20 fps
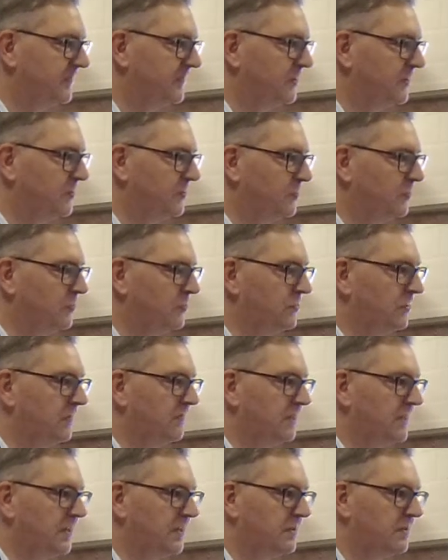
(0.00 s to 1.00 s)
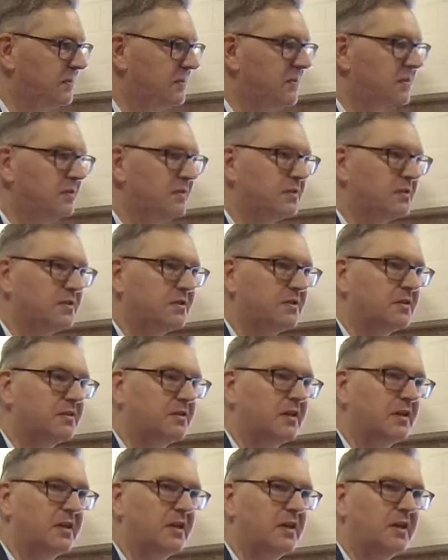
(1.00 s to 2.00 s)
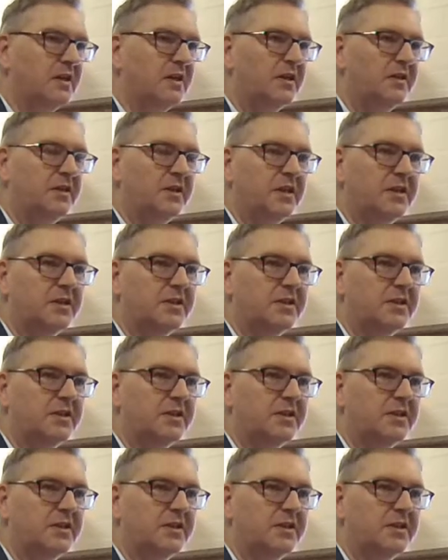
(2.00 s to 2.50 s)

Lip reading: The slaughter of the innocents, the